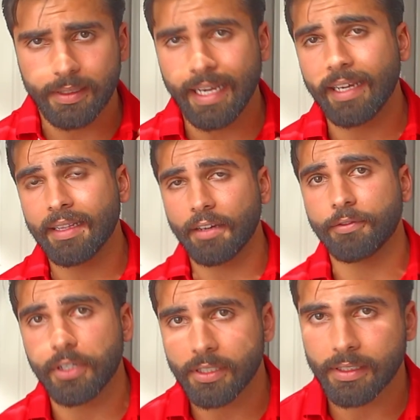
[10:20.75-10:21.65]
taking
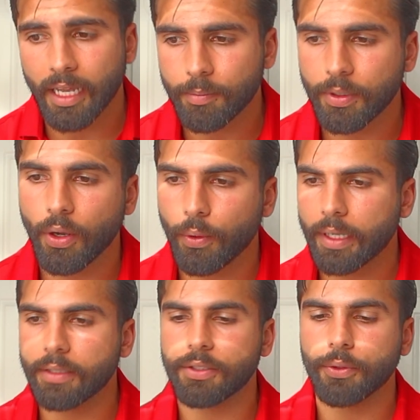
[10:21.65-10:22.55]
that first step,
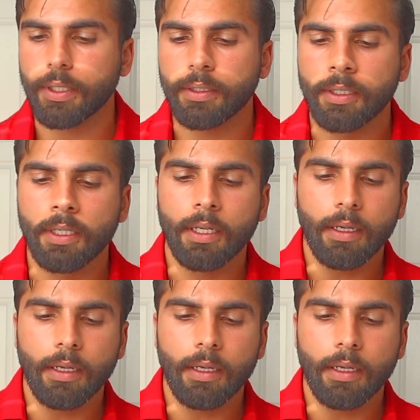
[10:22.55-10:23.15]
going into it.